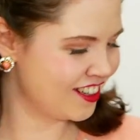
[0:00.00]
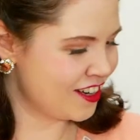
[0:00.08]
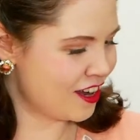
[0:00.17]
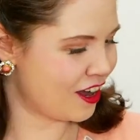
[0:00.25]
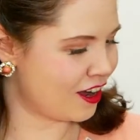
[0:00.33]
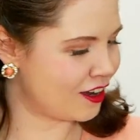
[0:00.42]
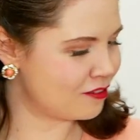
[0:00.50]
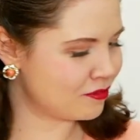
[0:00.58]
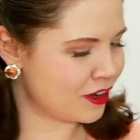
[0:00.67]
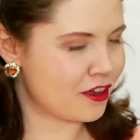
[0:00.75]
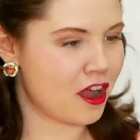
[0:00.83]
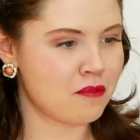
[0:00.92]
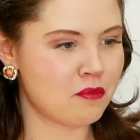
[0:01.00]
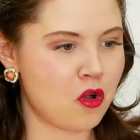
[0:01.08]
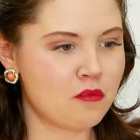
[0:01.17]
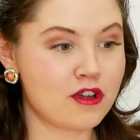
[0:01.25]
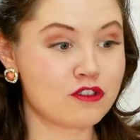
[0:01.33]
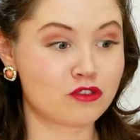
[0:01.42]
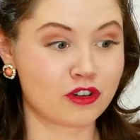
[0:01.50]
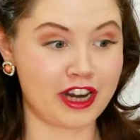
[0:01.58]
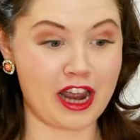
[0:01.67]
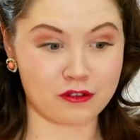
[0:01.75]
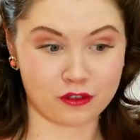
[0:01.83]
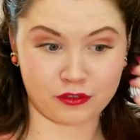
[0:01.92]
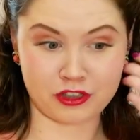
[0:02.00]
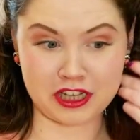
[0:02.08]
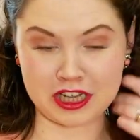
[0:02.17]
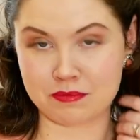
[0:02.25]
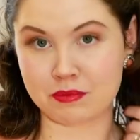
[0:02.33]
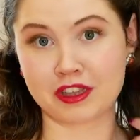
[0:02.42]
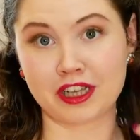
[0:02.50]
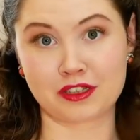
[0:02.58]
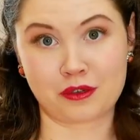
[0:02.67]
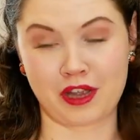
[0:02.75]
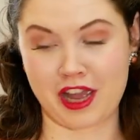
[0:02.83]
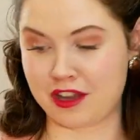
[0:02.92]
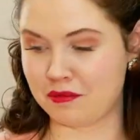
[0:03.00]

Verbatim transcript: I'm, uh, I'm almost running out of tea, but that's okay.